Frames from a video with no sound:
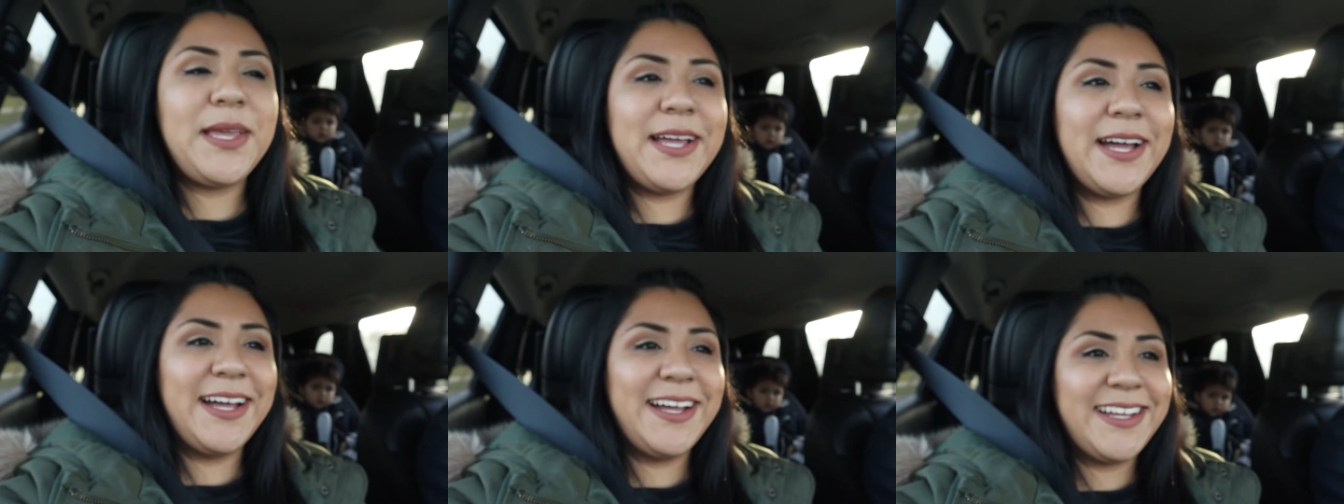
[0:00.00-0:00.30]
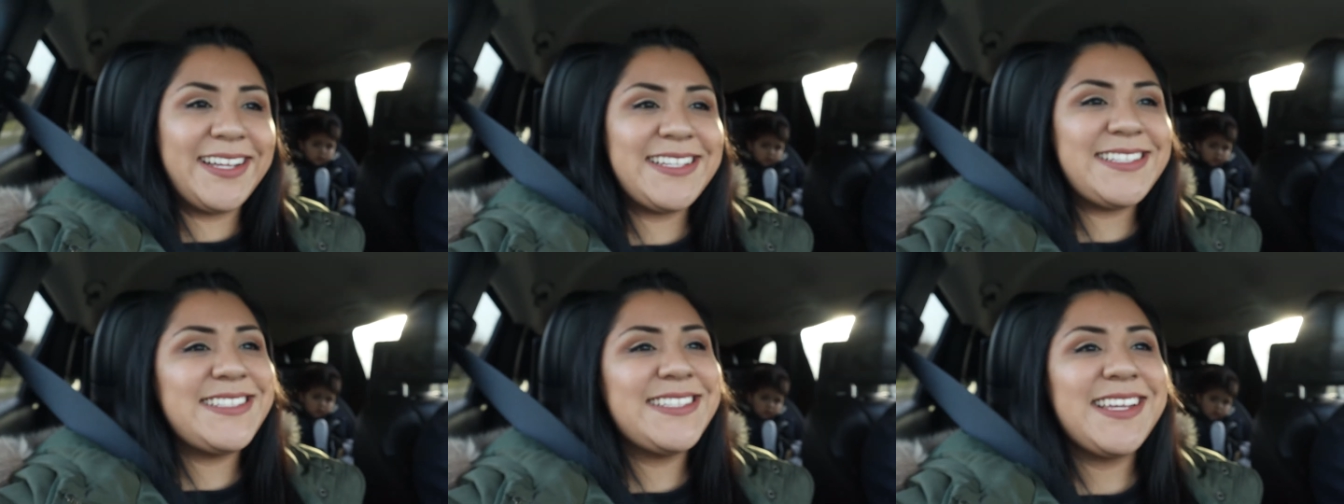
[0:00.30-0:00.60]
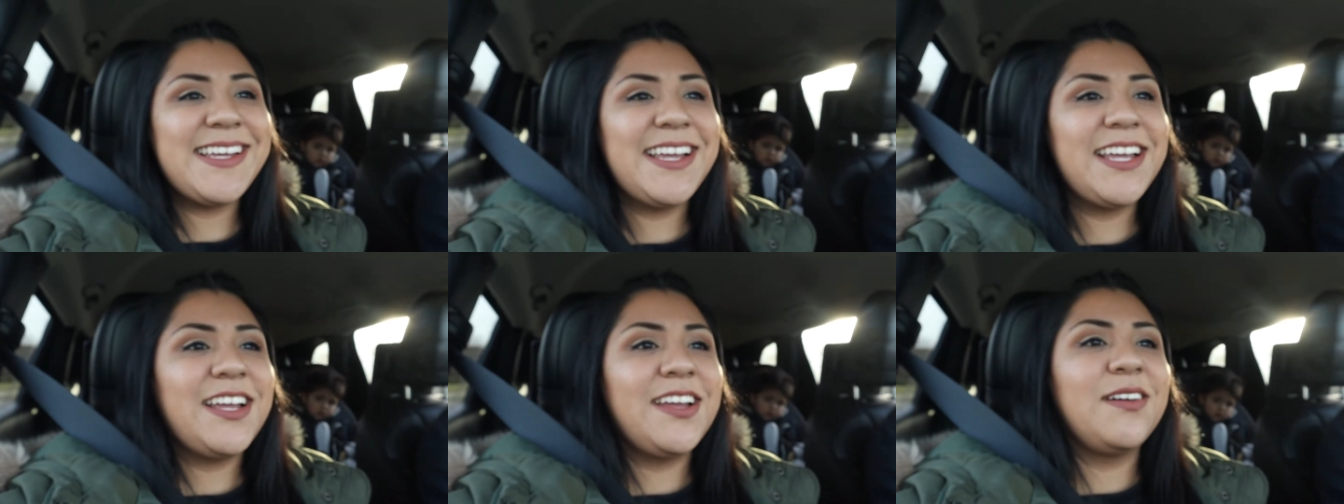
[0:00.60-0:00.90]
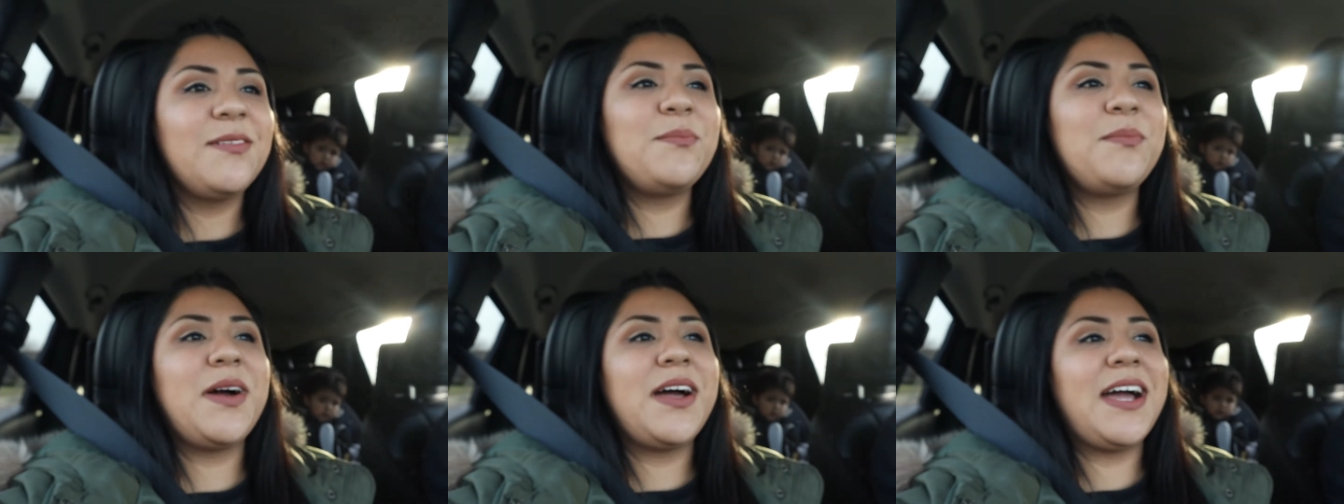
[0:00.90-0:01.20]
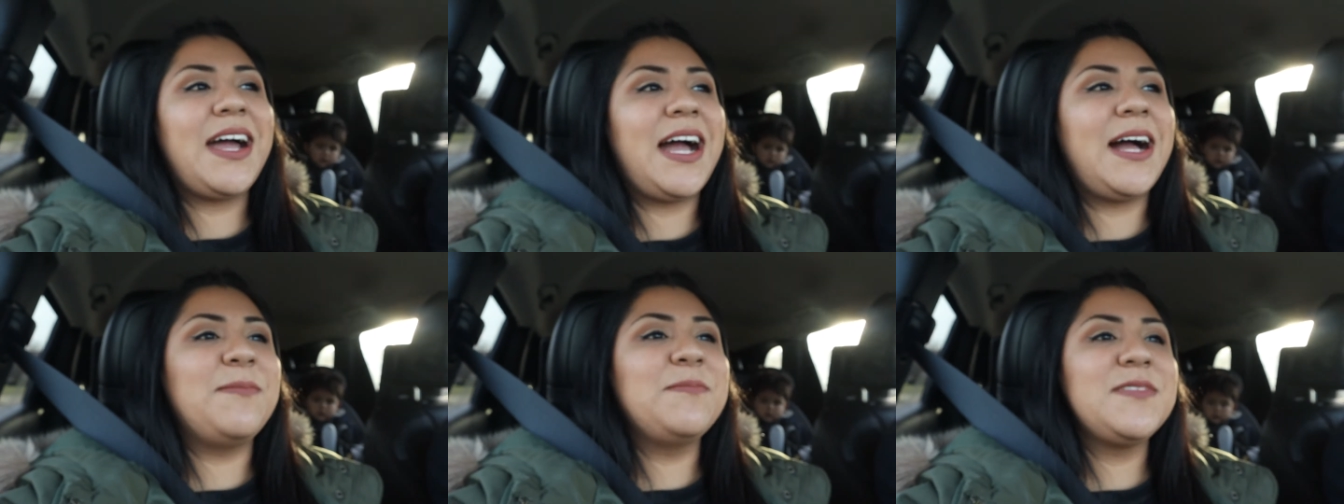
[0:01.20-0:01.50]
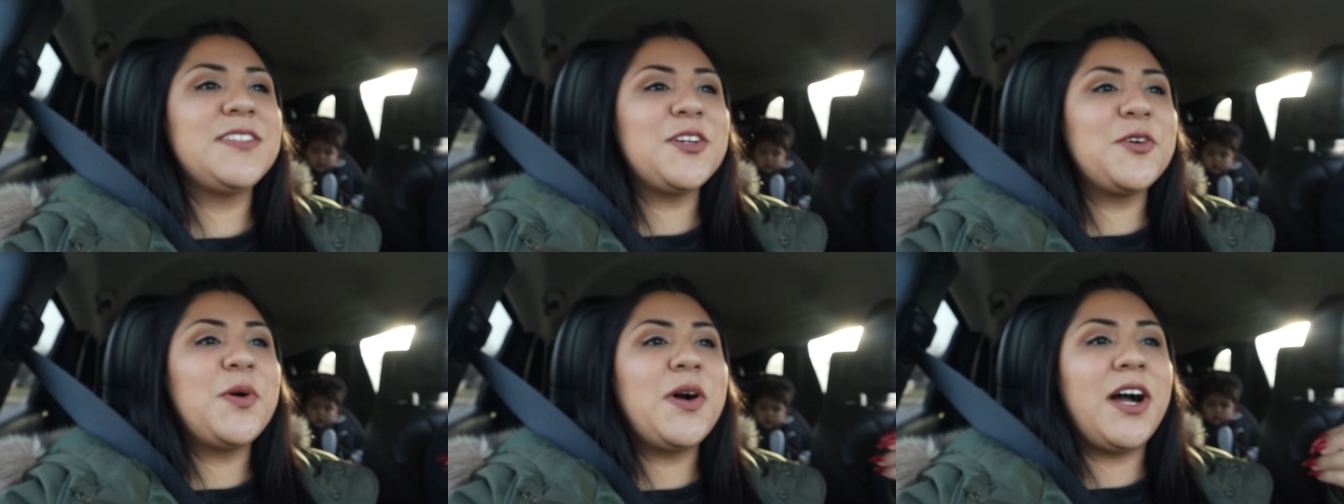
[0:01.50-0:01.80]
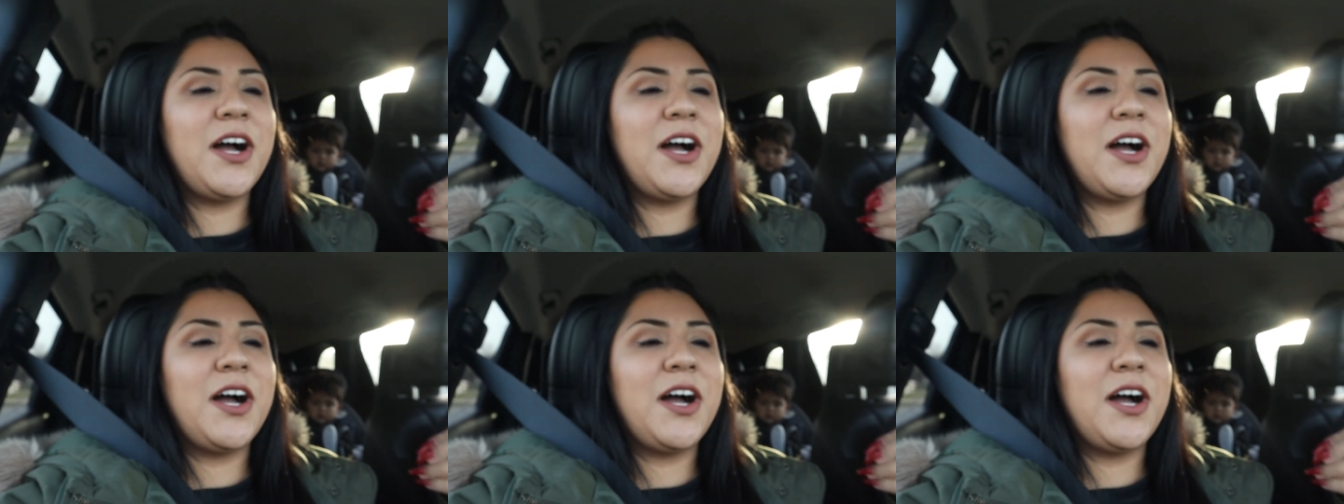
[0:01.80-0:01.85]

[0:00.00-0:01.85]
because my, I'm so